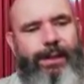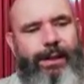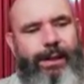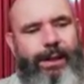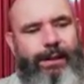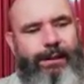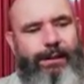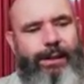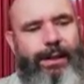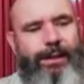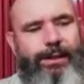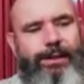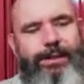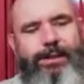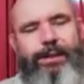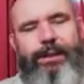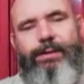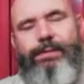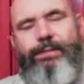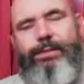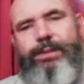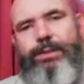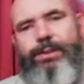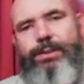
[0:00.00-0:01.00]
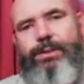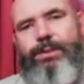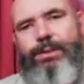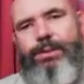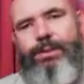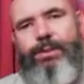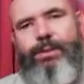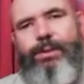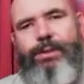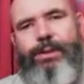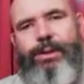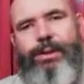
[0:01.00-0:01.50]
That is the official
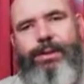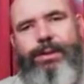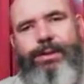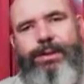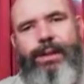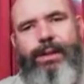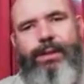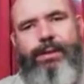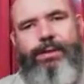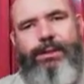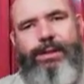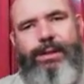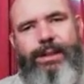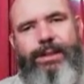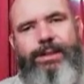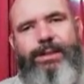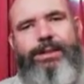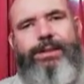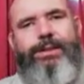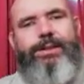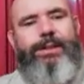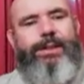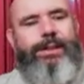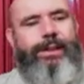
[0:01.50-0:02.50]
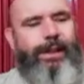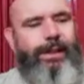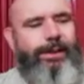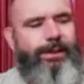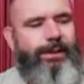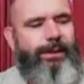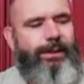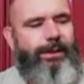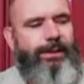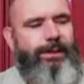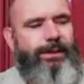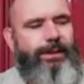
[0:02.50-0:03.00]
story. So Textus
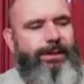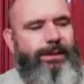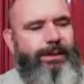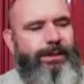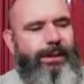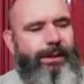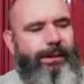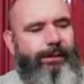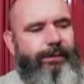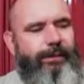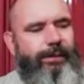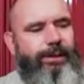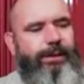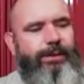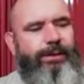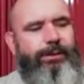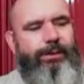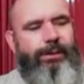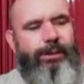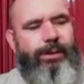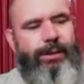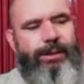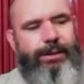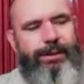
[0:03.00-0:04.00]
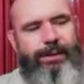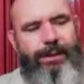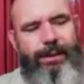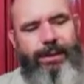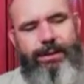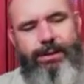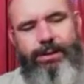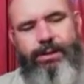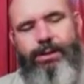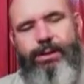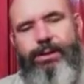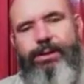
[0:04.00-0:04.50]
Sinaiticus is definitely not a
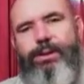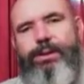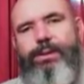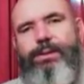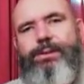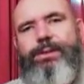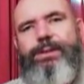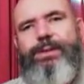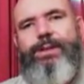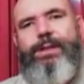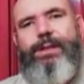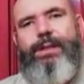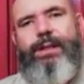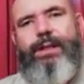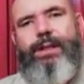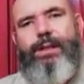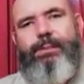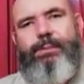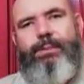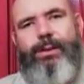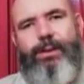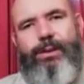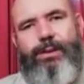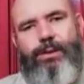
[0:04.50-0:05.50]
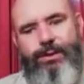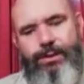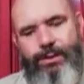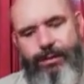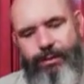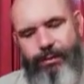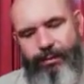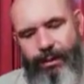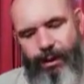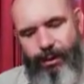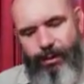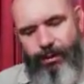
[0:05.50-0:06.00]
text to use because of
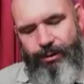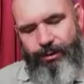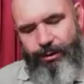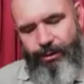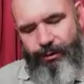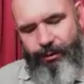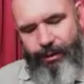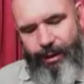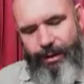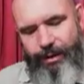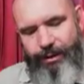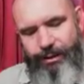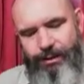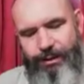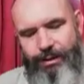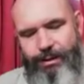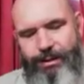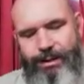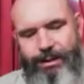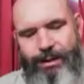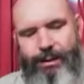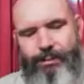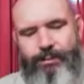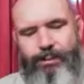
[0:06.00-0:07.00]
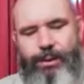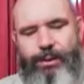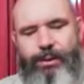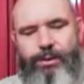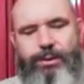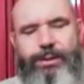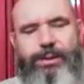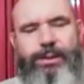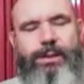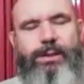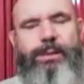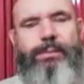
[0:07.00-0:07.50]
the alterations and
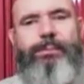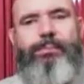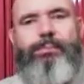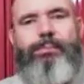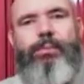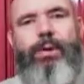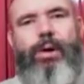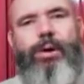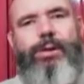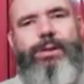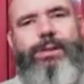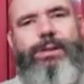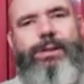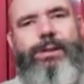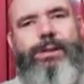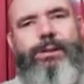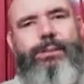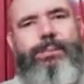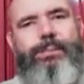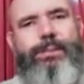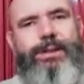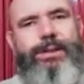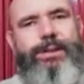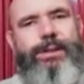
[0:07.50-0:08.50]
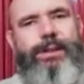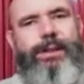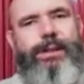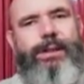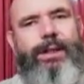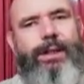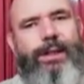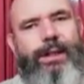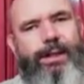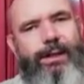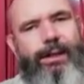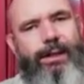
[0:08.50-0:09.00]
because of the parts that are missing.
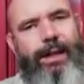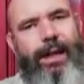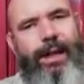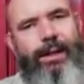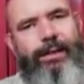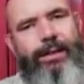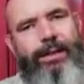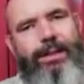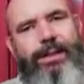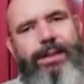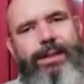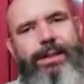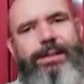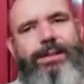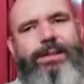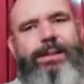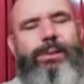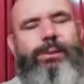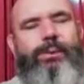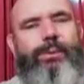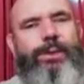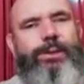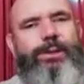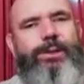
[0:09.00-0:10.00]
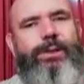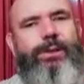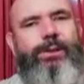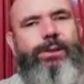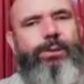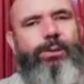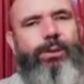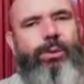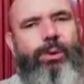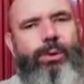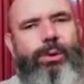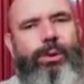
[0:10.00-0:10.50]
The other text that Westcott
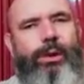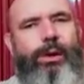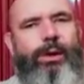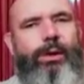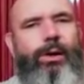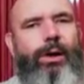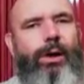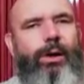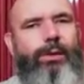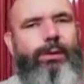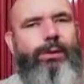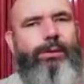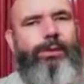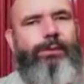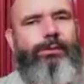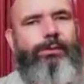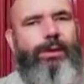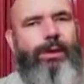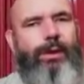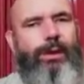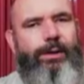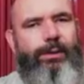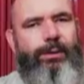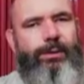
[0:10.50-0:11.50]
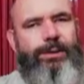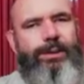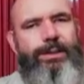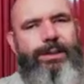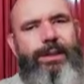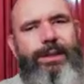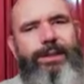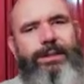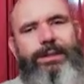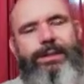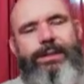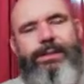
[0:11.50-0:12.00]
and Hort got hold of was
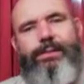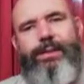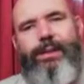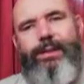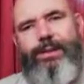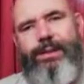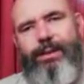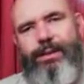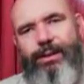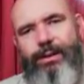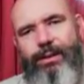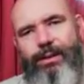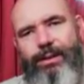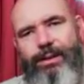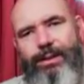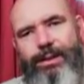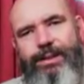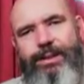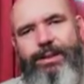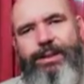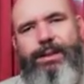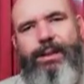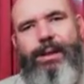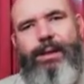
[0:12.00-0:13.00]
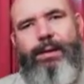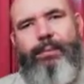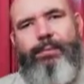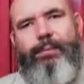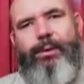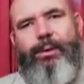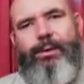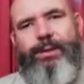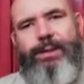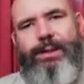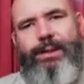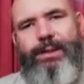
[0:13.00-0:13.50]
Textus Vaticanus. There
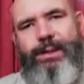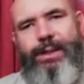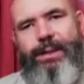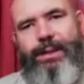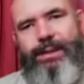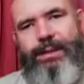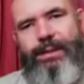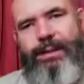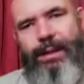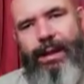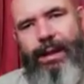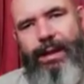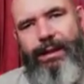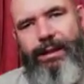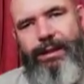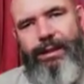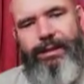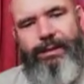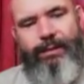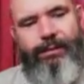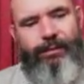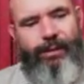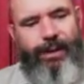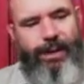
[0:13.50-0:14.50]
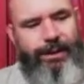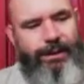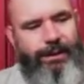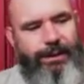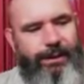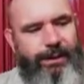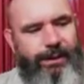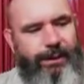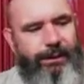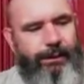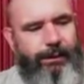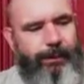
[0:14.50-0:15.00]
was a text lying in the
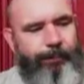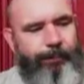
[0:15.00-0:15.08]
Vatican,